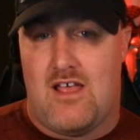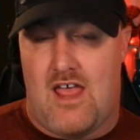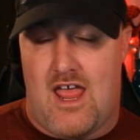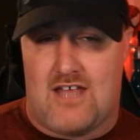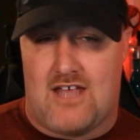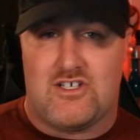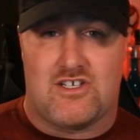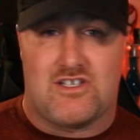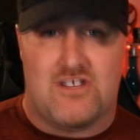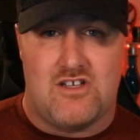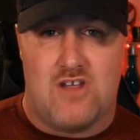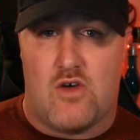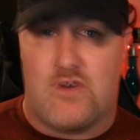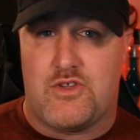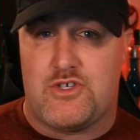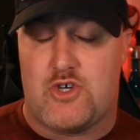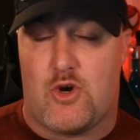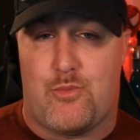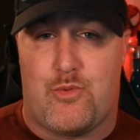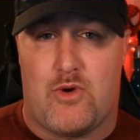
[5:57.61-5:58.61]
and just know
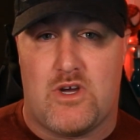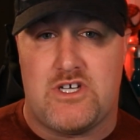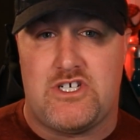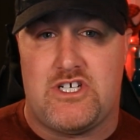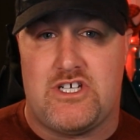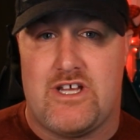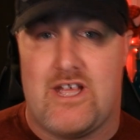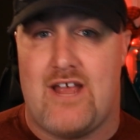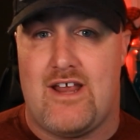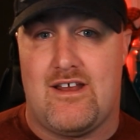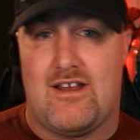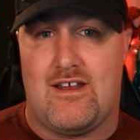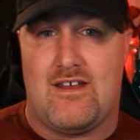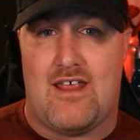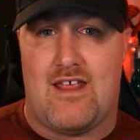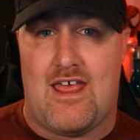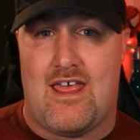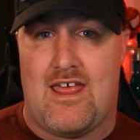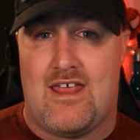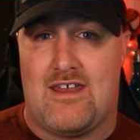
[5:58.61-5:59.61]
that you're appreciated.
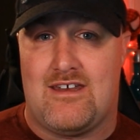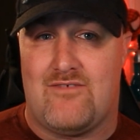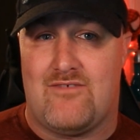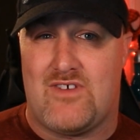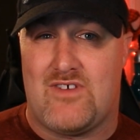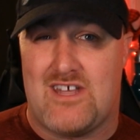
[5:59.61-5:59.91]
And if it